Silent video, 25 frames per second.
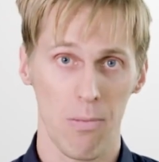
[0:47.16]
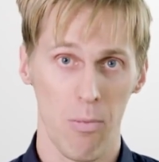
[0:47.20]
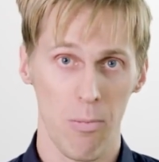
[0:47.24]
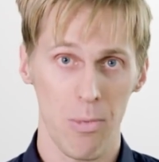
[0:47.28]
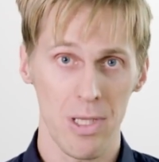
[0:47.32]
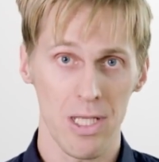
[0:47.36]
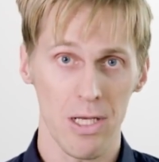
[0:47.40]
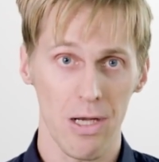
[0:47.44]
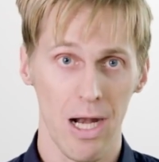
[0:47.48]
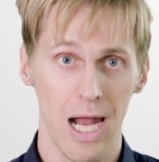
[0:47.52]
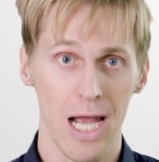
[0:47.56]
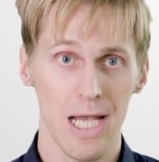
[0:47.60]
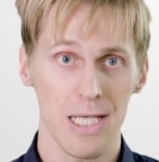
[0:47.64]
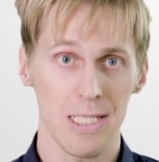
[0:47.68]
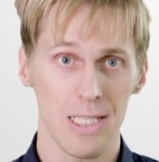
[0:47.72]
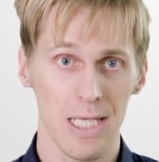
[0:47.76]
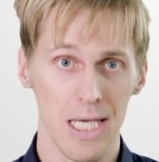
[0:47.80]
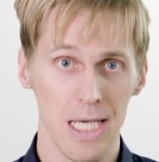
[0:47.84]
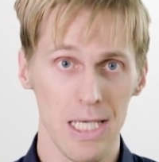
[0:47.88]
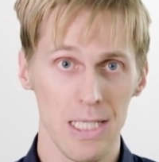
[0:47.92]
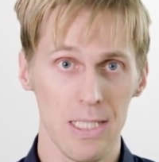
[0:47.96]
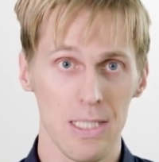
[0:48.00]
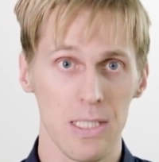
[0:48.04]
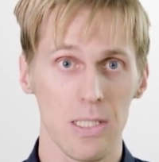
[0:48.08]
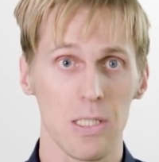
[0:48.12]
thermometer
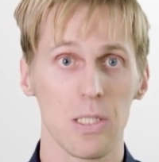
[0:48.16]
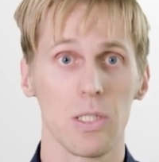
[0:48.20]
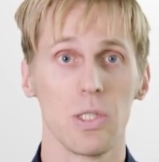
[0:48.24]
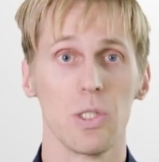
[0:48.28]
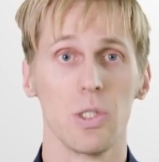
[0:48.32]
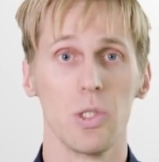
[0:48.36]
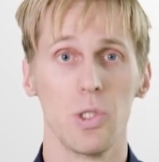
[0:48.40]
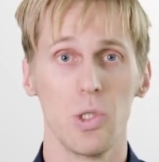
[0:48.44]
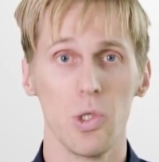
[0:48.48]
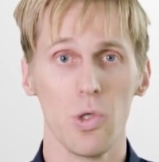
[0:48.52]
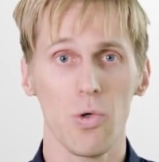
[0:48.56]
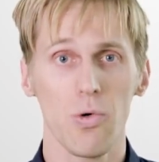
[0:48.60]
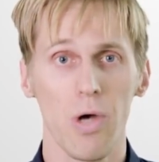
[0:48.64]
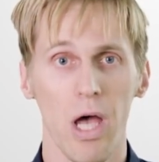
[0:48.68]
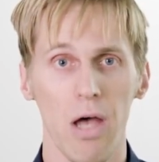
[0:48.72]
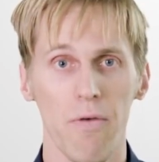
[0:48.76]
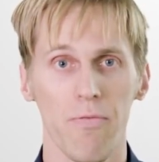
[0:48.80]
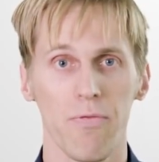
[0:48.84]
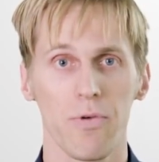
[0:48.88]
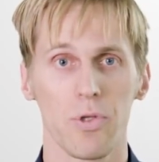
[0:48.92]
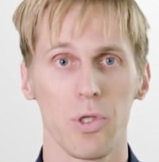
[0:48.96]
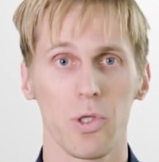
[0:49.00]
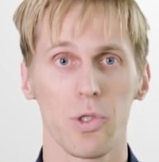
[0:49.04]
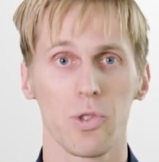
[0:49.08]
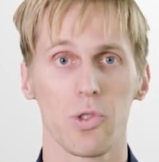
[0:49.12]
ICs do
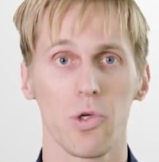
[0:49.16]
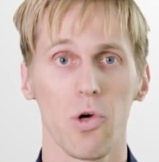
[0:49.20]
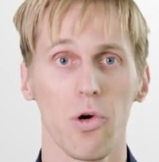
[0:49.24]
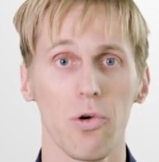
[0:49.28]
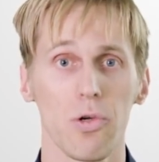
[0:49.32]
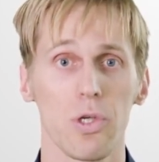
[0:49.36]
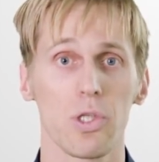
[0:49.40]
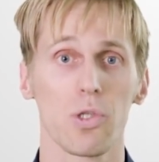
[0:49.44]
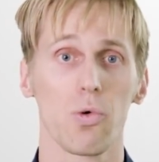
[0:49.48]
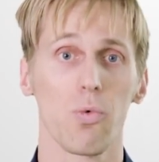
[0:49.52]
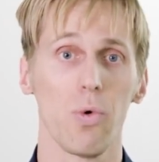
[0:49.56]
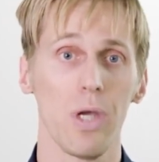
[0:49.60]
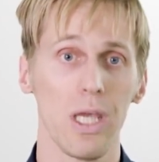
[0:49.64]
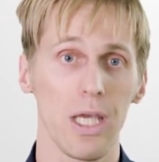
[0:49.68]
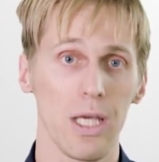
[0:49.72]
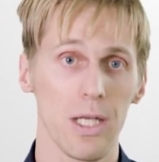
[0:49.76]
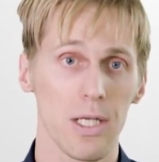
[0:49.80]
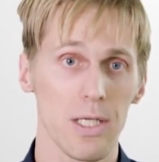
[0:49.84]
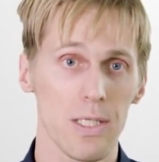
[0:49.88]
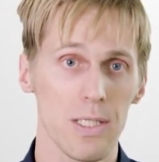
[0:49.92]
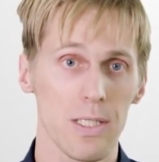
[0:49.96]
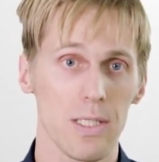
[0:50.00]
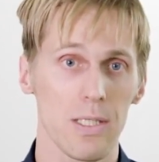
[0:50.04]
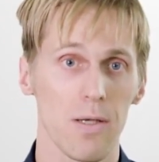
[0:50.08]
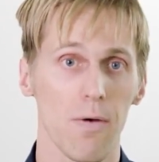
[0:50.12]
have a notorious
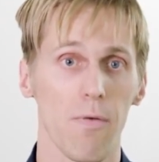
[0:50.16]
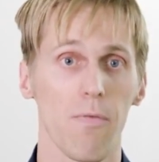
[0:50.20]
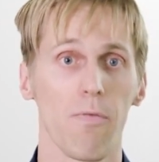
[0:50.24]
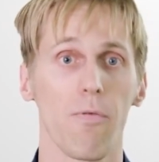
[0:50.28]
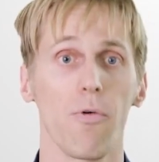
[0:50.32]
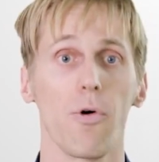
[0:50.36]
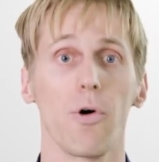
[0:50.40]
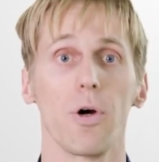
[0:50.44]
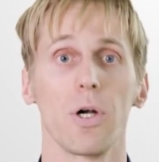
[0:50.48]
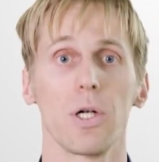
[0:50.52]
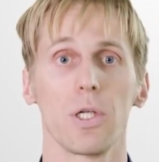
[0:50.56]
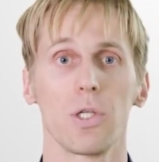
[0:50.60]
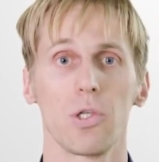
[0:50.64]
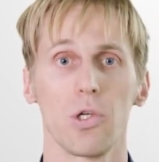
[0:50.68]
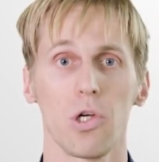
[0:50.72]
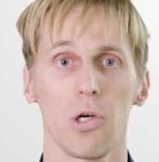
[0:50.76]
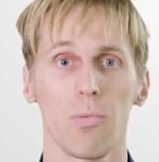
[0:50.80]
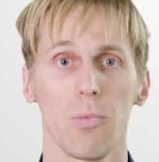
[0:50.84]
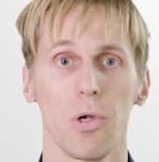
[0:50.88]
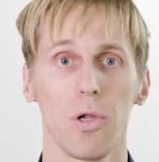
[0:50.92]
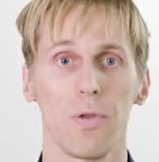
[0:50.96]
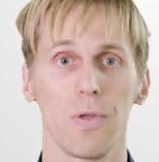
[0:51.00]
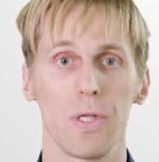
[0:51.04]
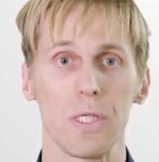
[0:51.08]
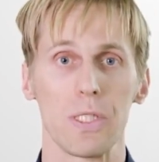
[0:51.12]
weakness for thermal